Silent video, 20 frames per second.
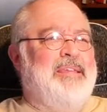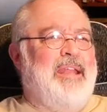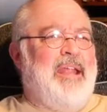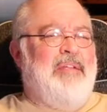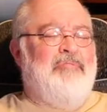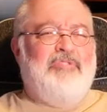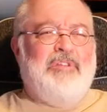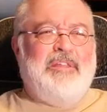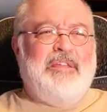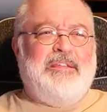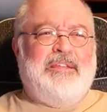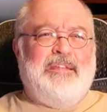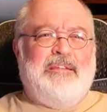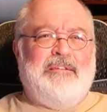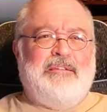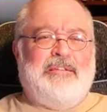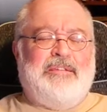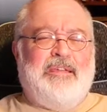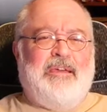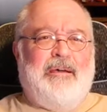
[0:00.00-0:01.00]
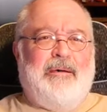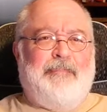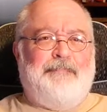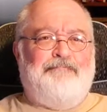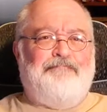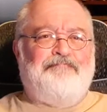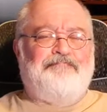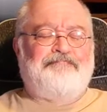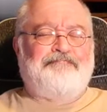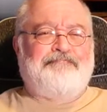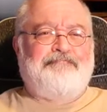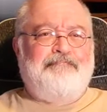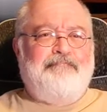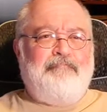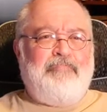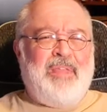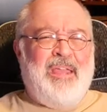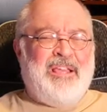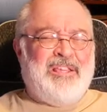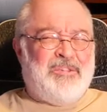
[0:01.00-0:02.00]
and I really didn't um,
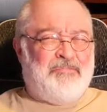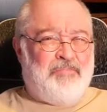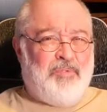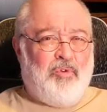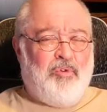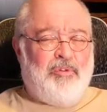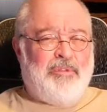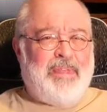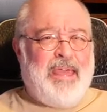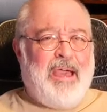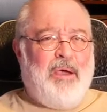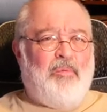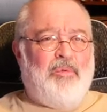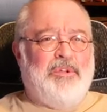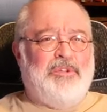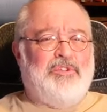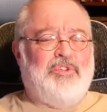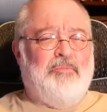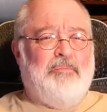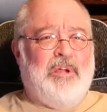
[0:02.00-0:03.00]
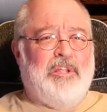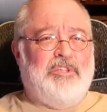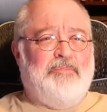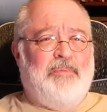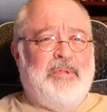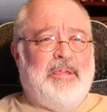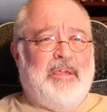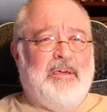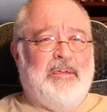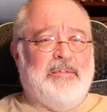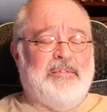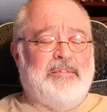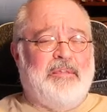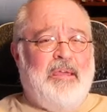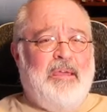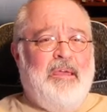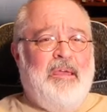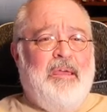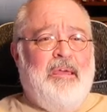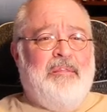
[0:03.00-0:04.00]
explore that one too much because
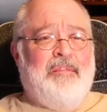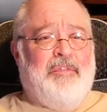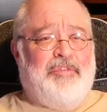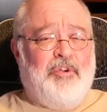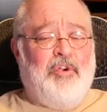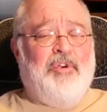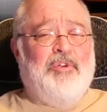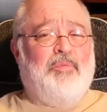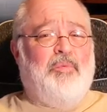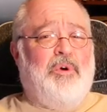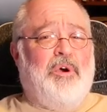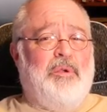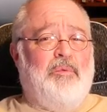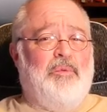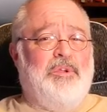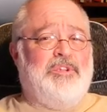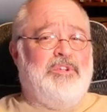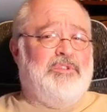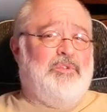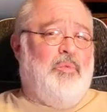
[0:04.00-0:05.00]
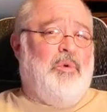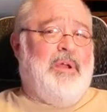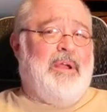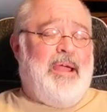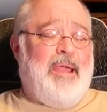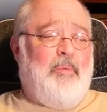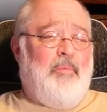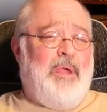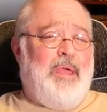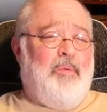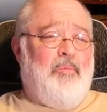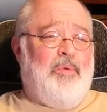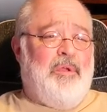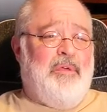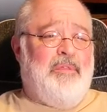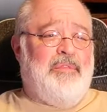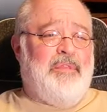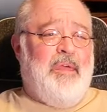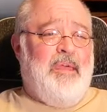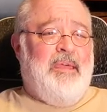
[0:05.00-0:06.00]
the third one, which is the one I went
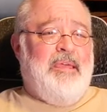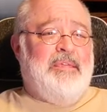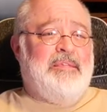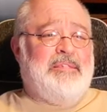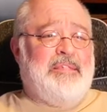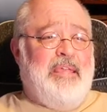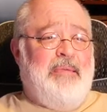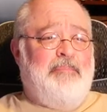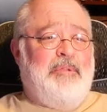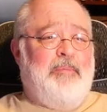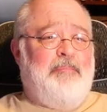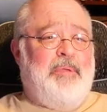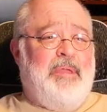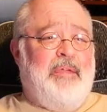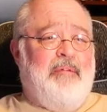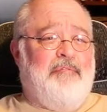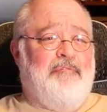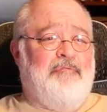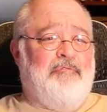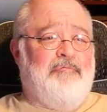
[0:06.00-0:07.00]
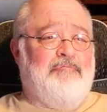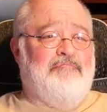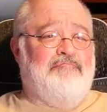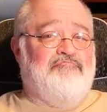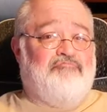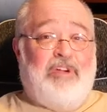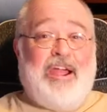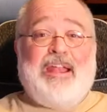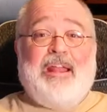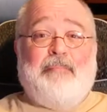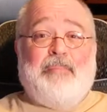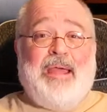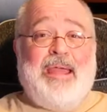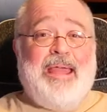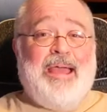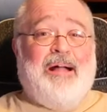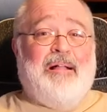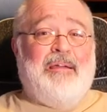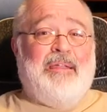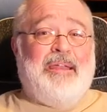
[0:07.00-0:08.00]
with, seemed to be a, right up my
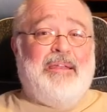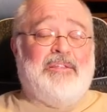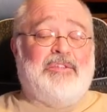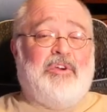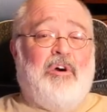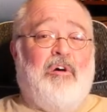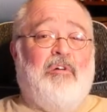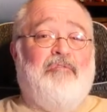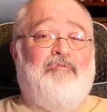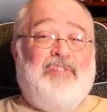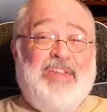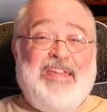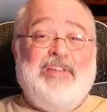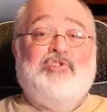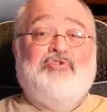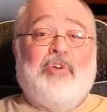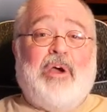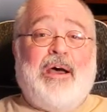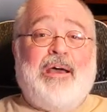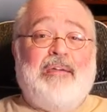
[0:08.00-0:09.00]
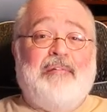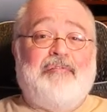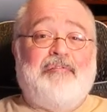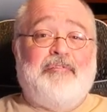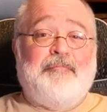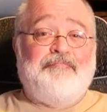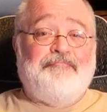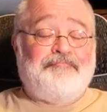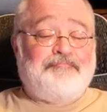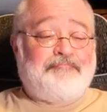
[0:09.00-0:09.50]
alley, and it's called V Drive,